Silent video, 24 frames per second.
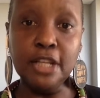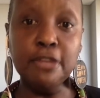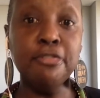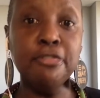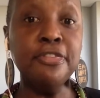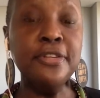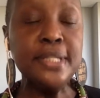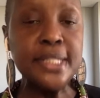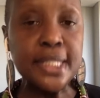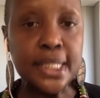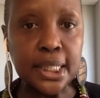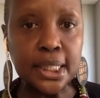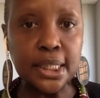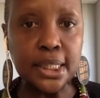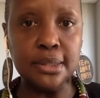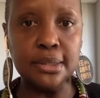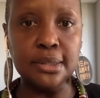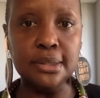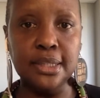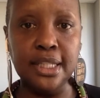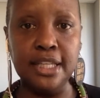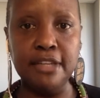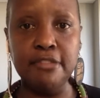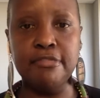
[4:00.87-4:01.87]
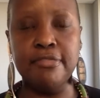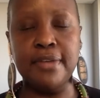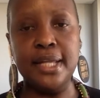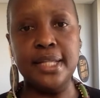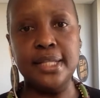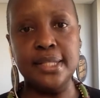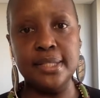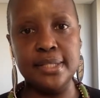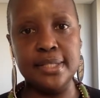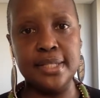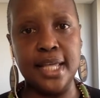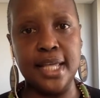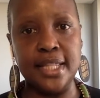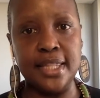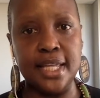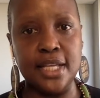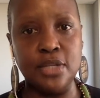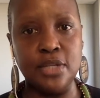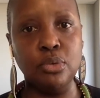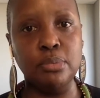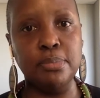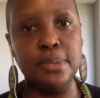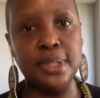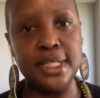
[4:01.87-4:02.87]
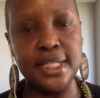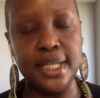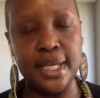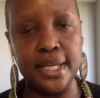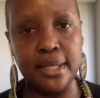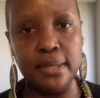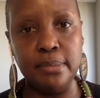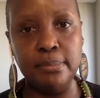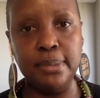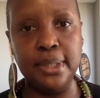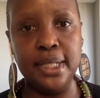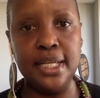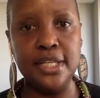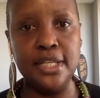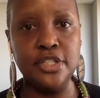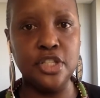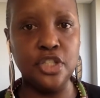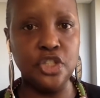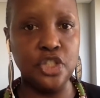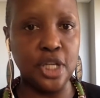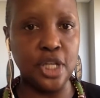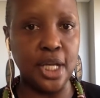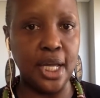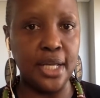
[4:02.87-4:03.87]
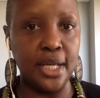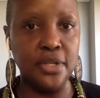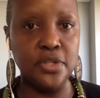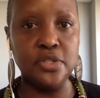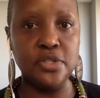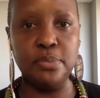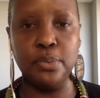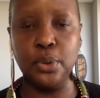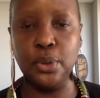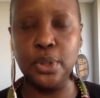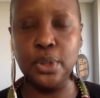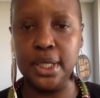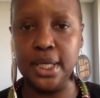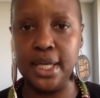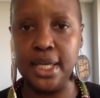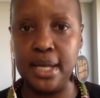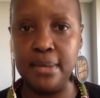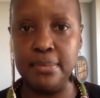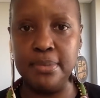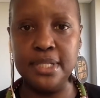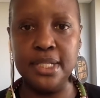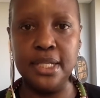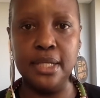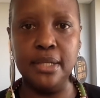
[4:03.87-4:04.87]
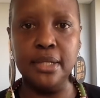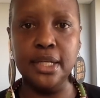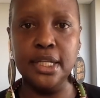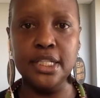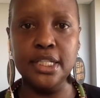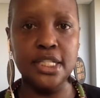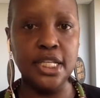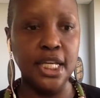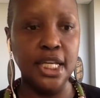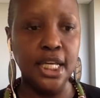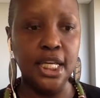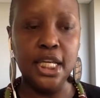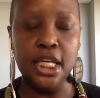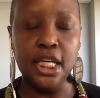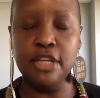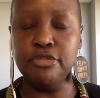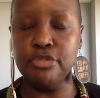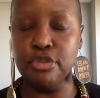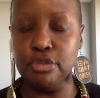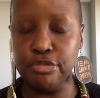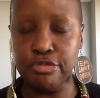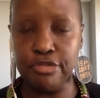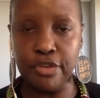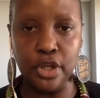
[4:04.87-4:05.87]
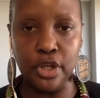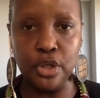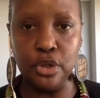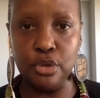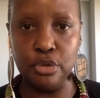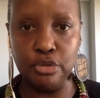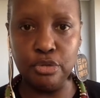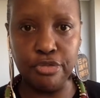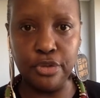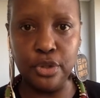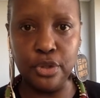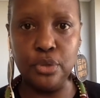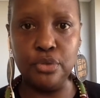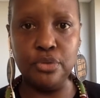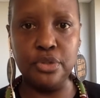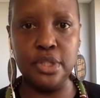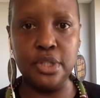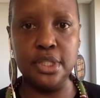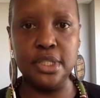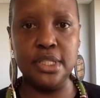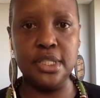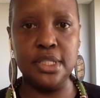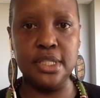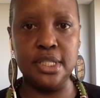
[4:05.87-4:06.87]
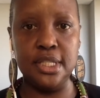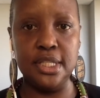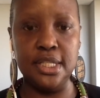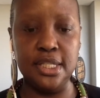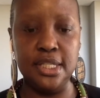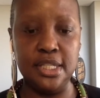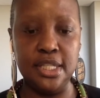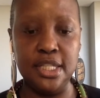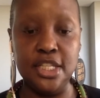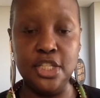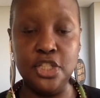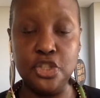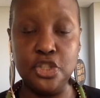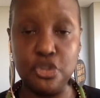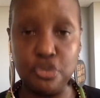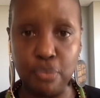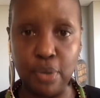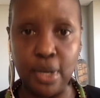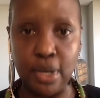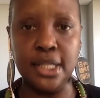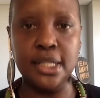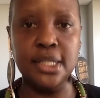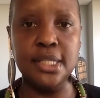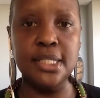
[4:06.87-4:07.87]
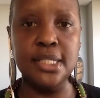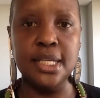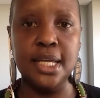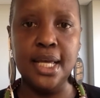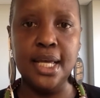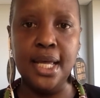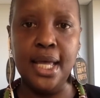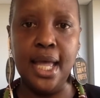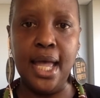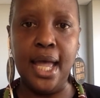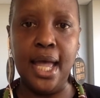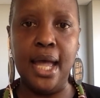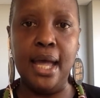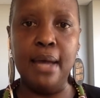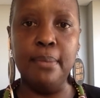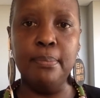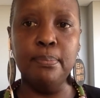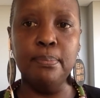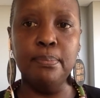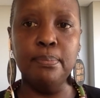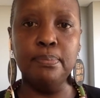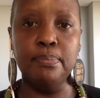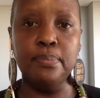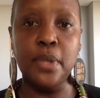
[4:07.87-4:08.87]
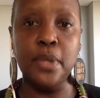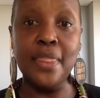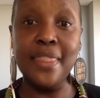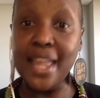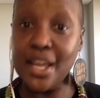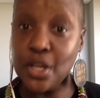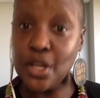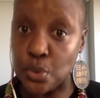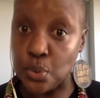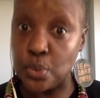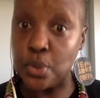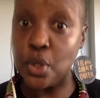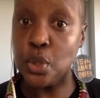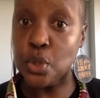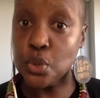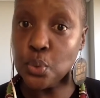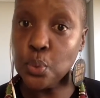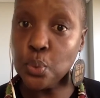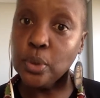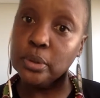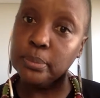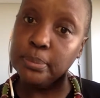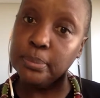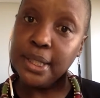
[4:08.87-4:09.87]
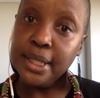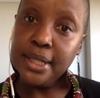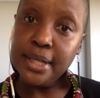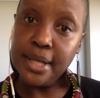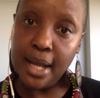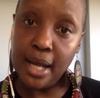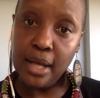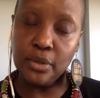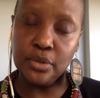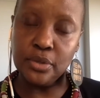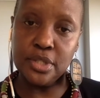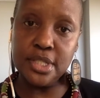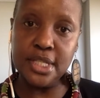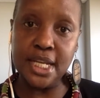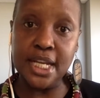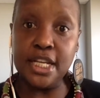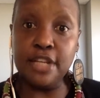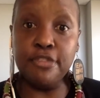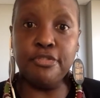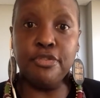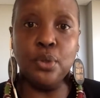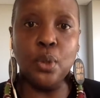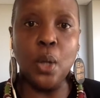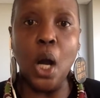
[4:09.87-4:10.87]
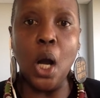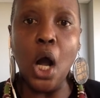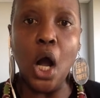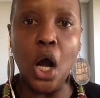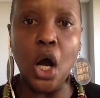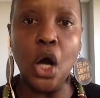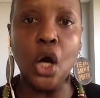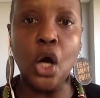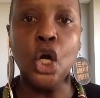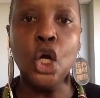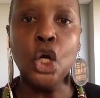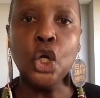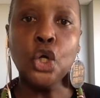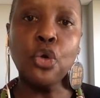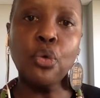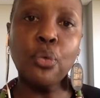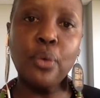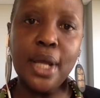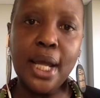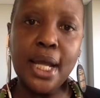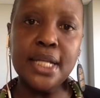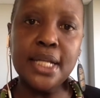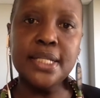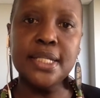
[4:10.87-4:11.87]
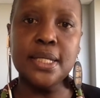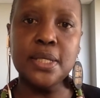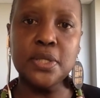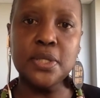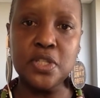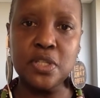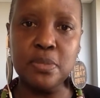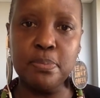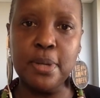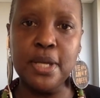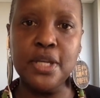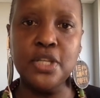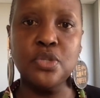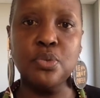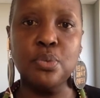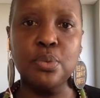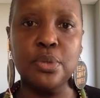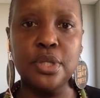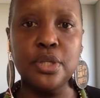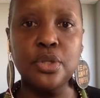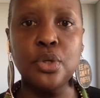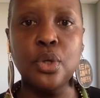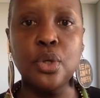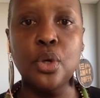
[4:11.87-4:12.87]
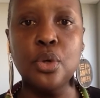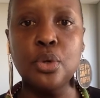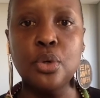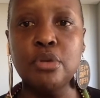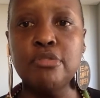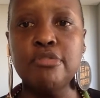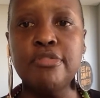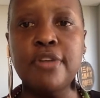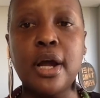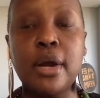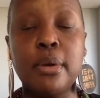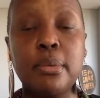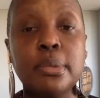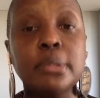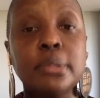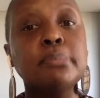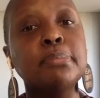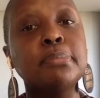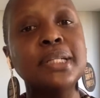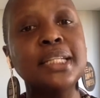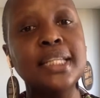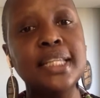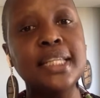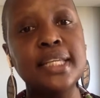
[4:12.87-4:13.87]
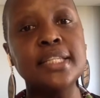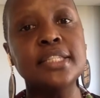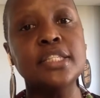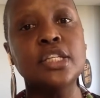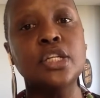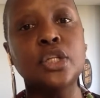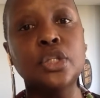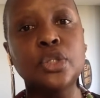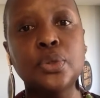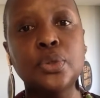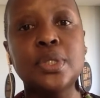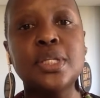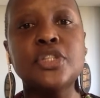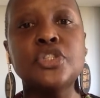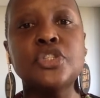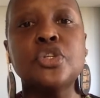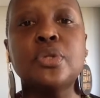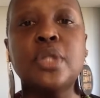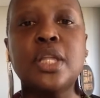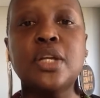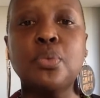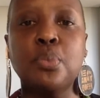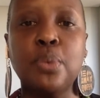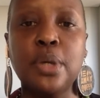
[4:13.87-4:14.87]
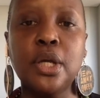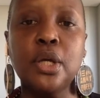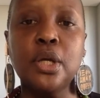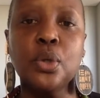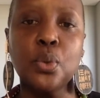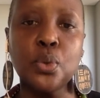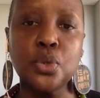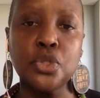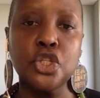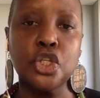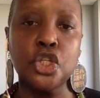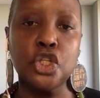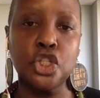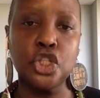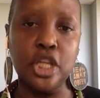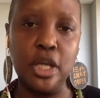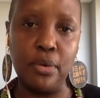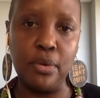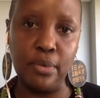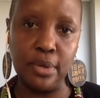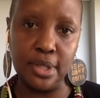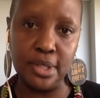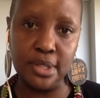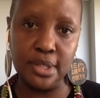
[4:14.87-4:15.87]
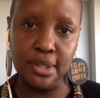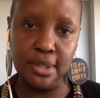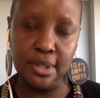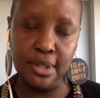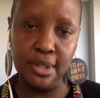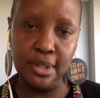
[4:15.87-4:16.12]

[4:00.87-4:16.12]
physical events that, that will be taking place in Johannesburg and Cape Town. And if you follow follow this the, these threads, um, those those will be announced. And if you are creating a space within your own environment, please include us so that we can also share it.